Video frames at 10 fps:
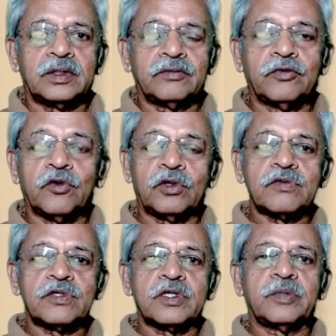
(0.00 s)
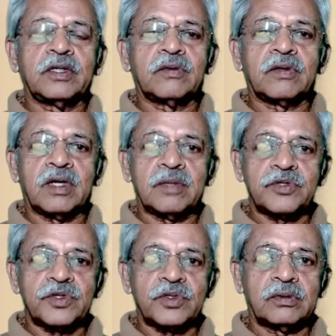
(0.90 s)
4000
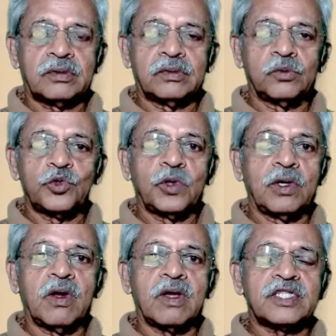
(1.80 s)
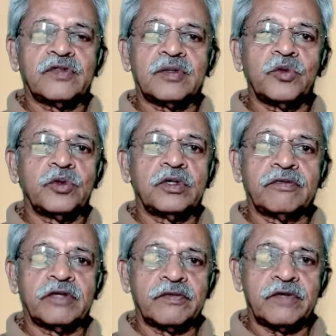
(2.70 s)
micrograms, which will last for more than
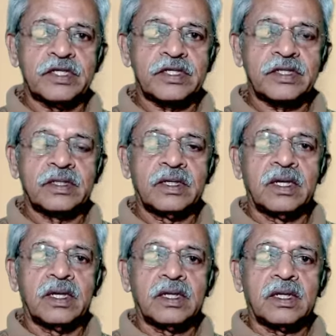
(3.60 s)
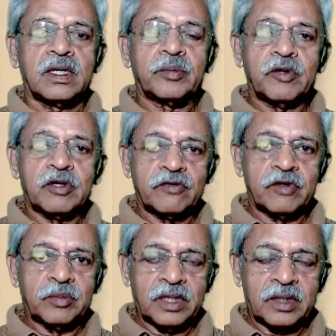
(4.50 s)
5 years. Apart
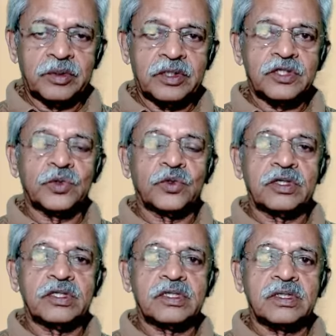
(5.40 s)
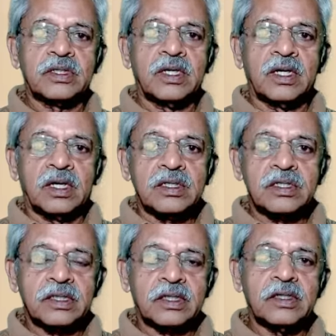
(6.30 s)
from that storage,
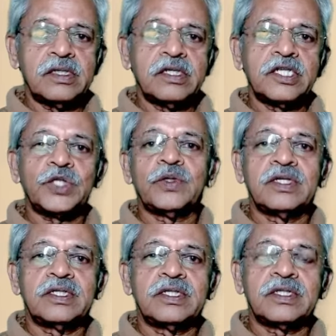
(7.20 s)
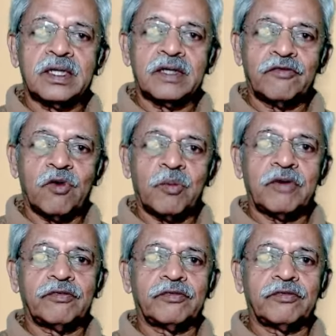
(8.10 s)
circulating storage in the form of